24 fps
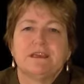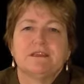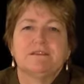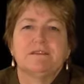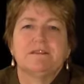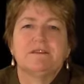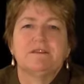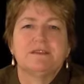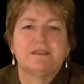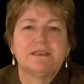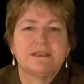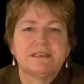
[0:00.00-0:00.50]
and
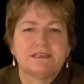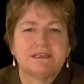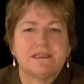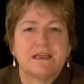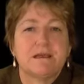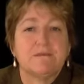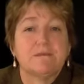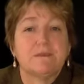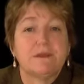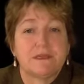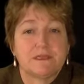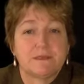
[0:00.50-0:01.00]
that this
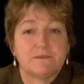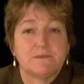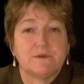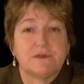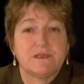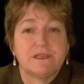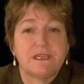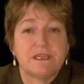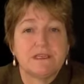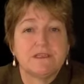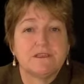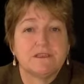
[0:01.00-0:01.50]
number is
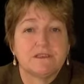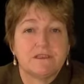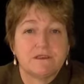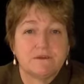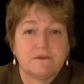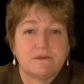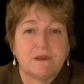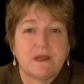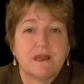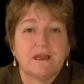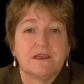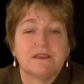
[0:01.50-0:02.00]
predicted to
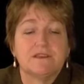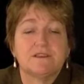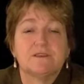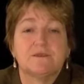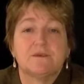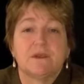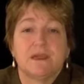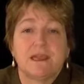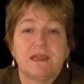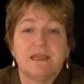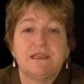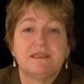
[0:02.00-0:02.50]
rise
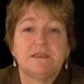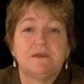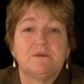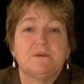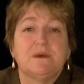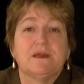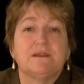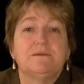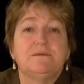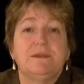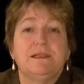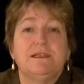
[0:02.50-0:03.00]
to
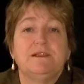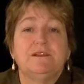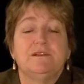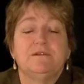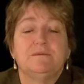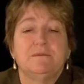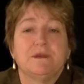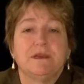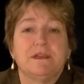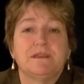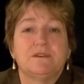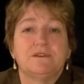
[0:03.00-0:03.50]
81
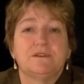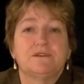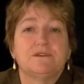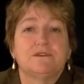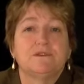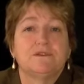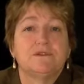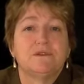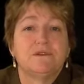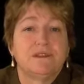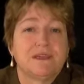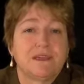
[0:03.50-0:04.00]
million by
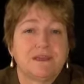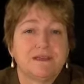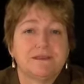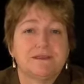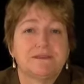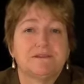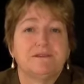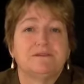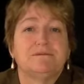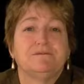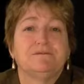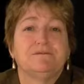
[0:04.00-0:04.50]

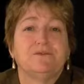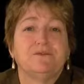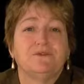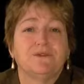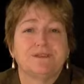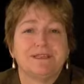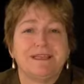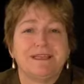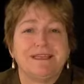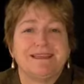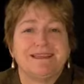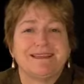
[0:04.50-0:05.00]

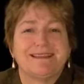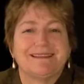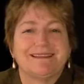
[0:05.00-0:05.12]
2040.